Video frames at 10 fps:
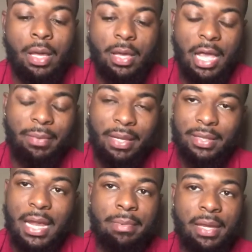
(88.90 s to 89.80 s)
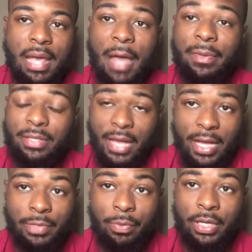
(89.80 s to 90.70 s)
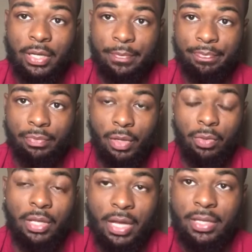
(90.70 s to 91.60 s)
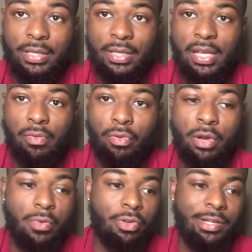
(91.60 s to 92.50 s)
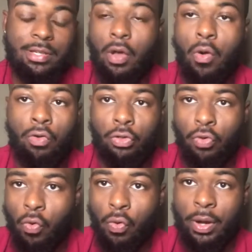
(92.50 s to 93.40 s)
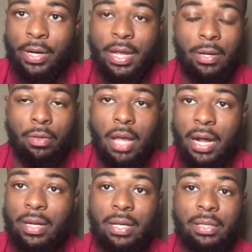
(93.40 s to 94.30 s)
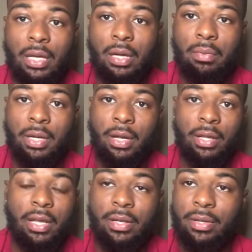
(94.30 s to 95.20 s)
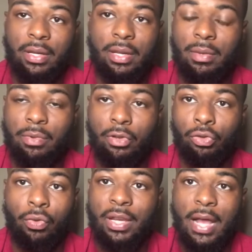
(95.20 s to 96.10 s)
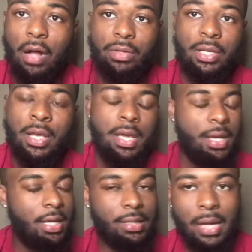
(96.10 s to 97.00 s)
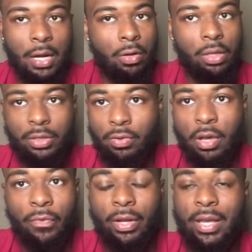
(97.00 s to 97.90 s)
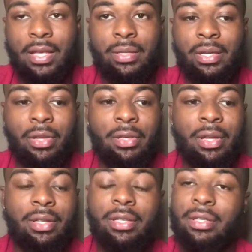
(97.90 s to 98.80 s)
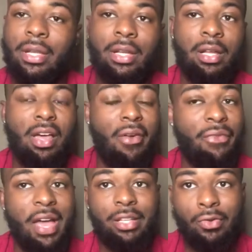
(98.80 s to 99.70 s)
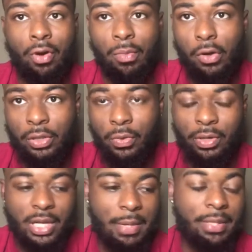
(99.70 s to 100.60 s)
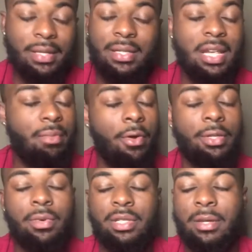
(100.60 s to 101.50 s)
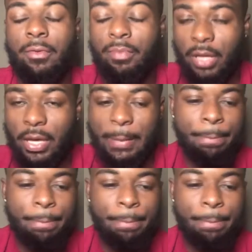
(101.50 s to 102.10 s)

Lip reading: if the same thing happens last week with us, and we're slow on scoring, and they're locking us up, and and there's 3 and outs, it's not gonna look too good for the Kansas City Chiefs because this is a fast-scoring Baltimore team. This ain't the same Baltimore team that we played.